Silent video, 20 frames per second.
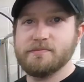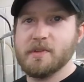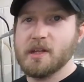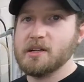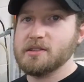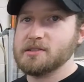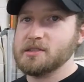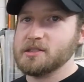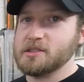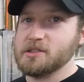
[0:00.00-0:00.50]

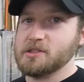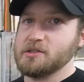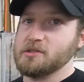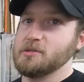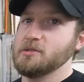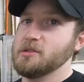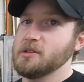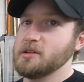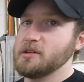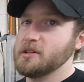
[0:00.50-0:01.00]
I was like,
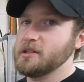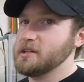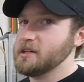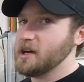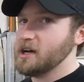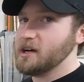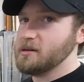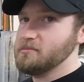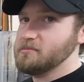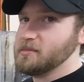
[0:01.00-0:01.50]
sure. Eh,
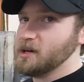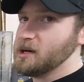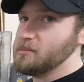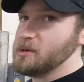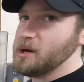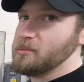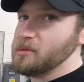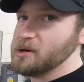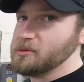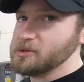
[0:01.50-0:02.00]
I'm, I'm
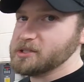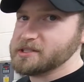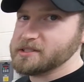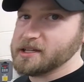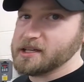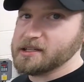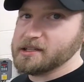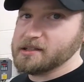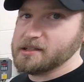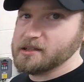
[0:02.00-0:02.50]
at my wit's
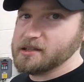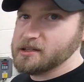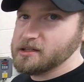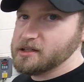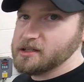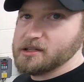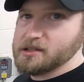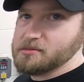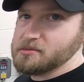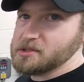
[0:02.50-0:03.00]
end.
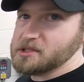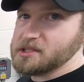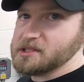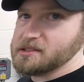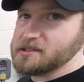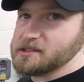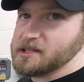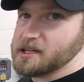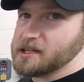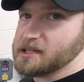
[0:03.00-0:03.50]

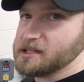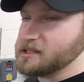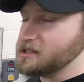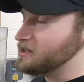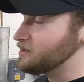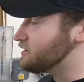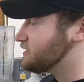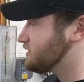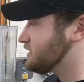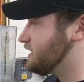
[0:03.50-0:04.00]
Machine's taking a
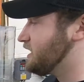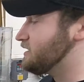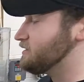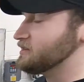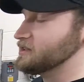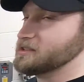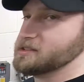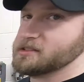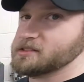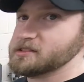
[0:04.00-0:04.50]
year,
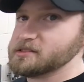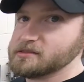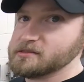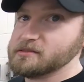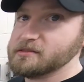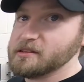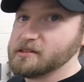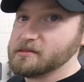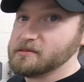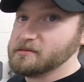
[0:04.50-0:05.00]
countless
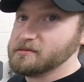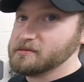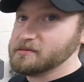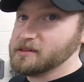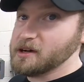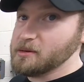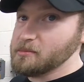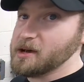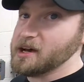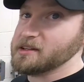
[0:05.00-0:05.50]

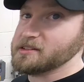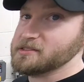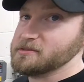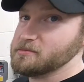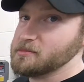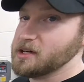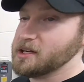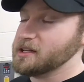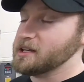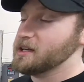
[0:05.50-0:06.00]
amounts of
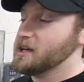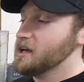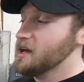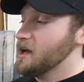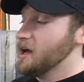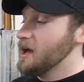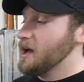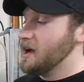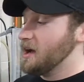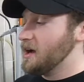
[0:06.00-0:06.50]
money.
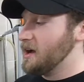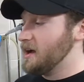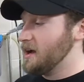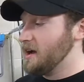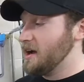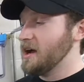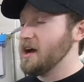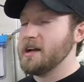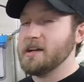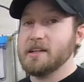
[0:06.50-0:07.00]

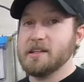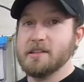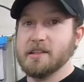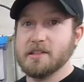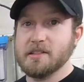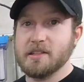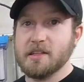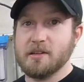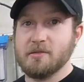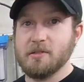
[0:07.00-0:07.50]
I need
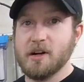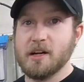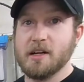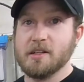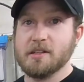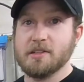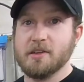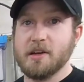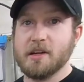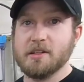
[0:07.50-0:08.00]
this thing
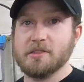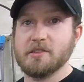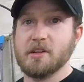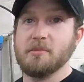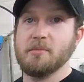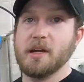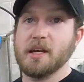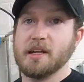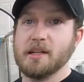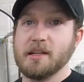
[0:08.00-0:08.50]
running so I can
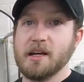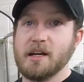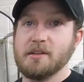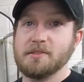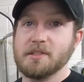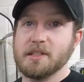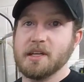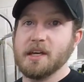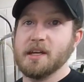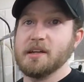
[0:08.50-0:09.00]
start making
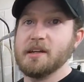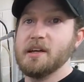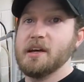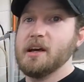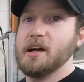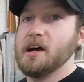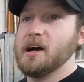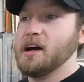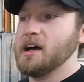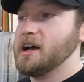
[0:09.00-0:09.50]
knives again
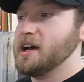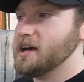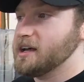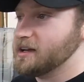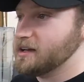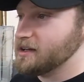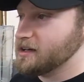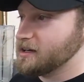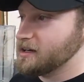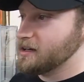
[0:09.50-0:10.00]

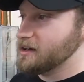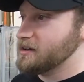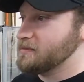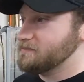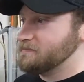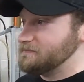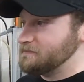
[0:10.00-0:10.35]
and uh,